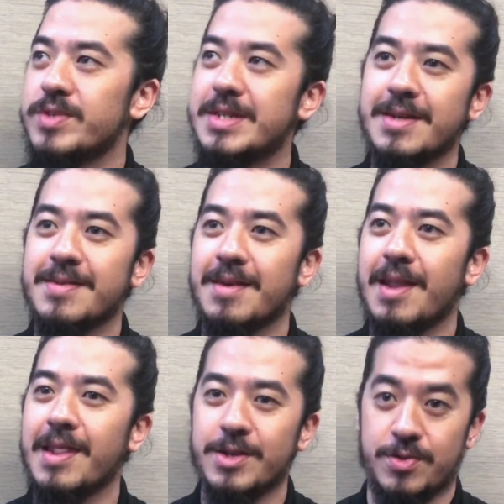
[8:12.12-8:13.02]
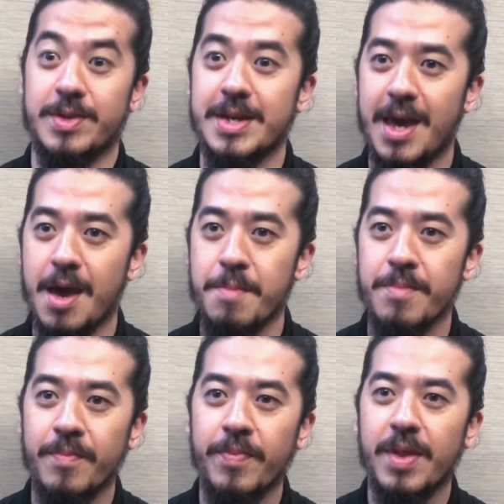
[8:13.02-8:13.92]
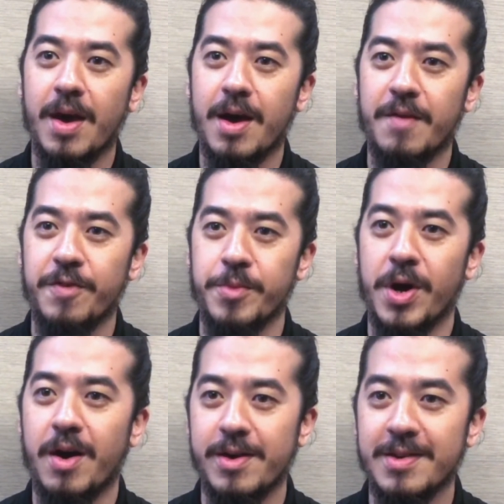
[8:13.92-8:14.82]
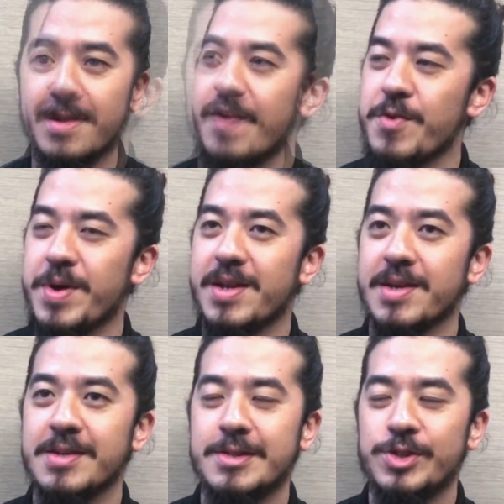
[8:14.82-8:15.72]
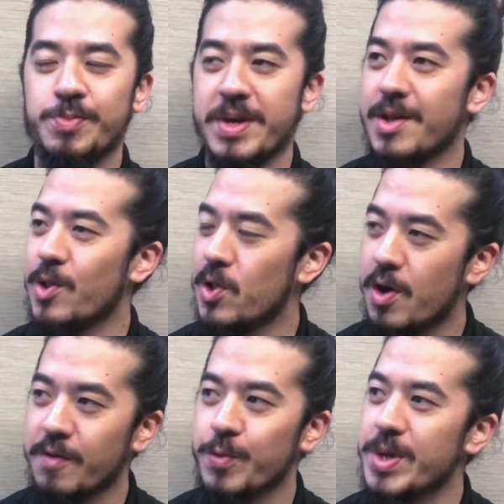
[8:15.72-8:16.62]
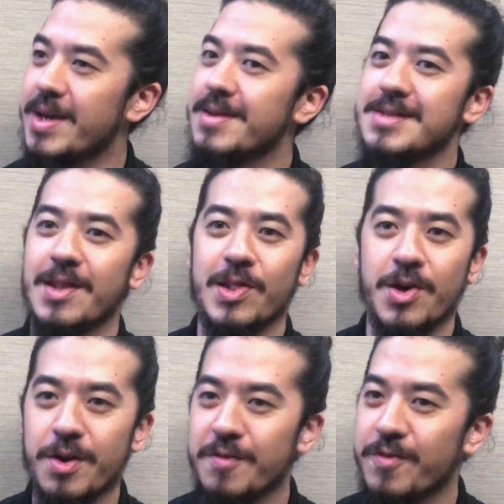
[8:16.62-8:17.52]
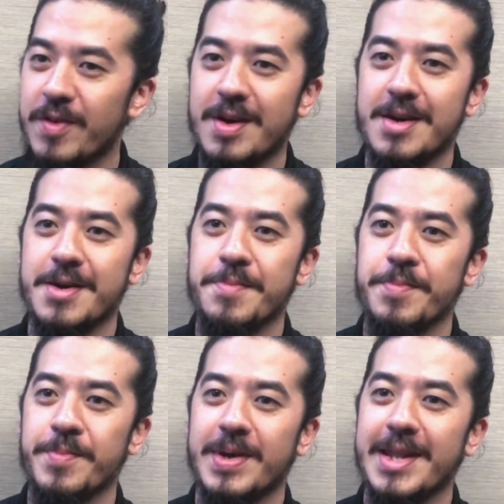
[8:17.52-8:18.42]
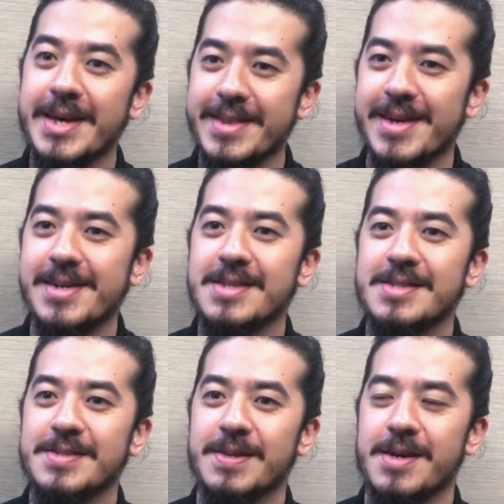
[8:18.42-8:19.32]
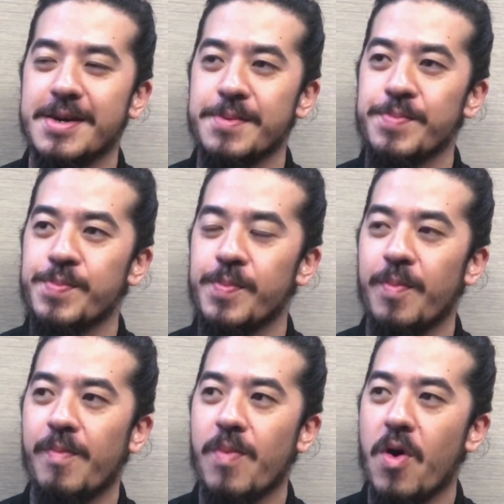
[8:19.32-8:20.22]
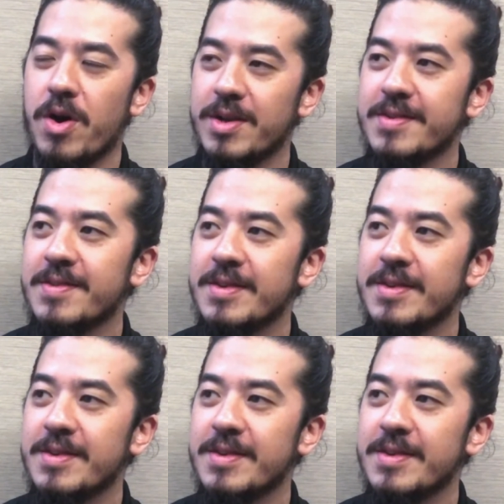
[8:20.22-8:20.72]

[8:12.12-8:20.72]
that literally came from your heart. Everybody spent a lot of weekends, a lot of late nights on it.